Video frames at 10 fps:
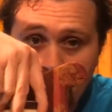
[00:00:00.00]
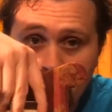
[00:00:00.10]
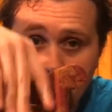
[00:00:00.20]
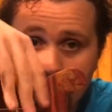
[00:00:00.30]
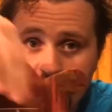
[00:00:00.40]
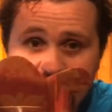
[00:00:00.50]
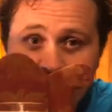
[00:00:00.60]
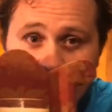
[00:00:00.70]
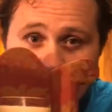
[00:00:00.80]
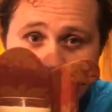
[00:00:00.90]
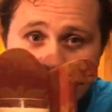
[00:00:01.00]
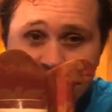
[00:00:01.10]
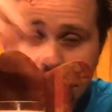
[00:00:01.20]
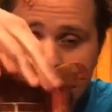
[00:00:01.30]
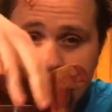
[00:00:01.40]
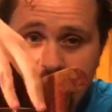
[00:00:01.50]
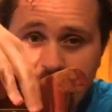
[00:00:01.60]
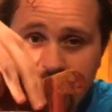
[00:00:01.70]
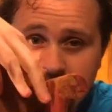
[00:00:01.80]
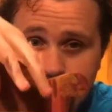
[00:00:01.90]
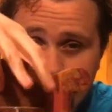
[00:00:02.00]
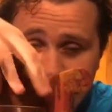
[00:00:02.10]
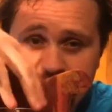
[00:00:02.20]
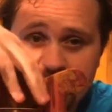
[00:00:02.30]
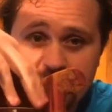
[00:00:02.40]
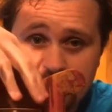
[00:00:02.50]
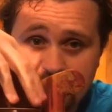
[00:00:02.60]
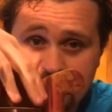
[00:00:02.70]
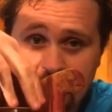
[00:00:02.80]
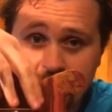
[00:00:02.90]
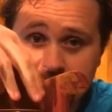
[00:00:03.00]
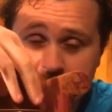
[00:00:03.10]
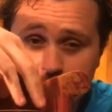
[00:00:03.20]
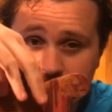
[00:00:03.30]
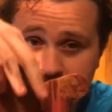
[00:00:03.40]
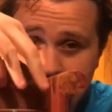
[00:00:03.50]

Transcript: Uh, but this, I put this to the test with th